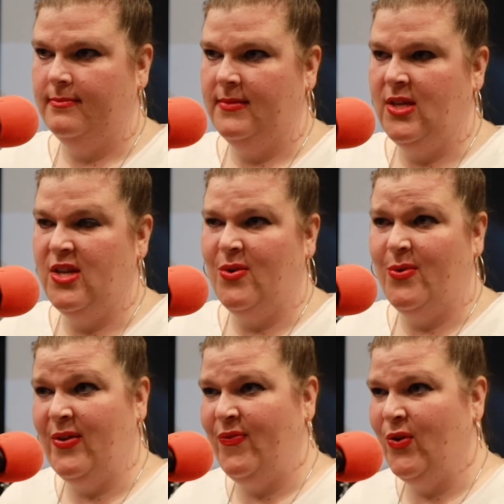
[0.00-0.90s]
You know,
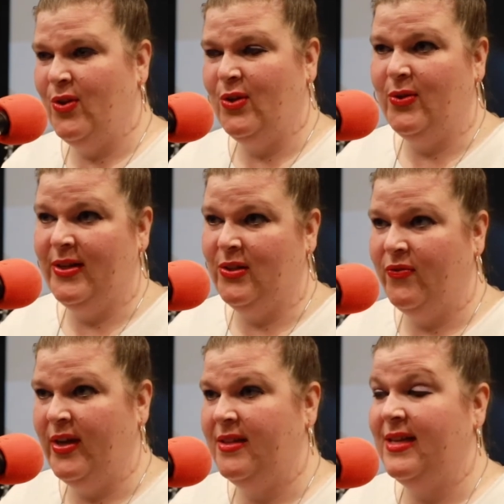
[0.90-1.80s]
if you're a little
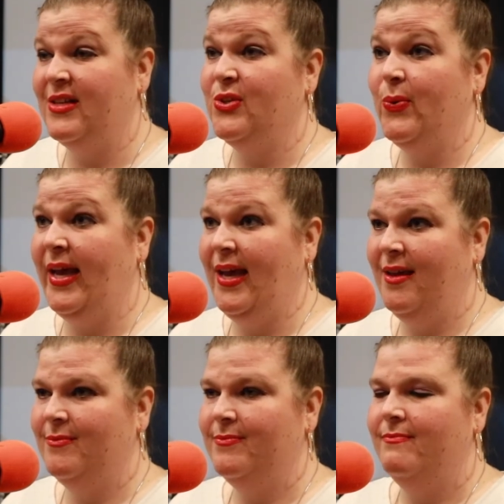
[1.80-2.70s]
elevated, that's okay.
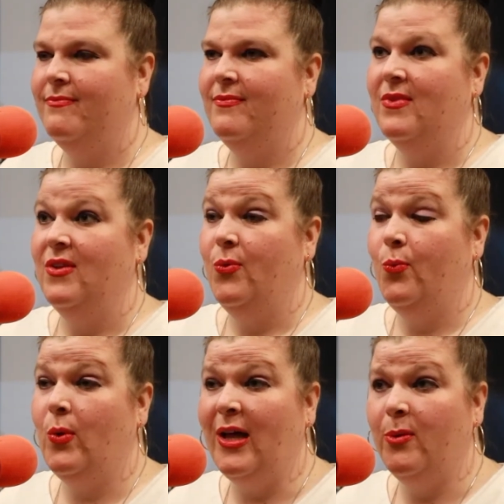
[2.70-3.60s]

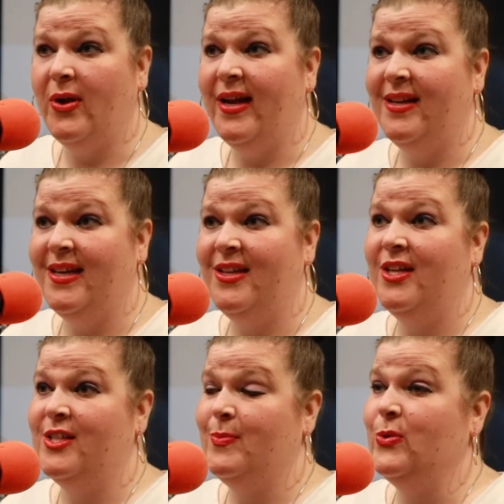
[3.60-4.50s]
While pregnant,
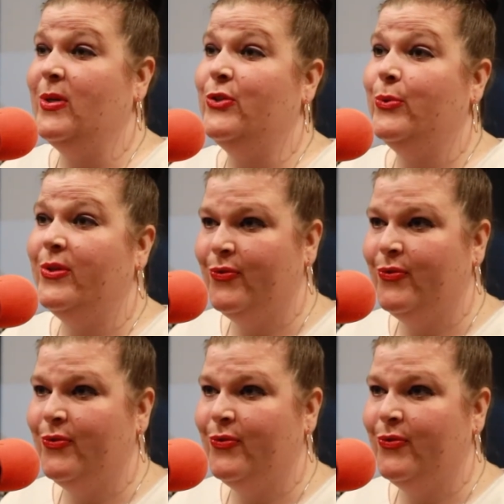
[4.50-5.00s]
it's between 2 and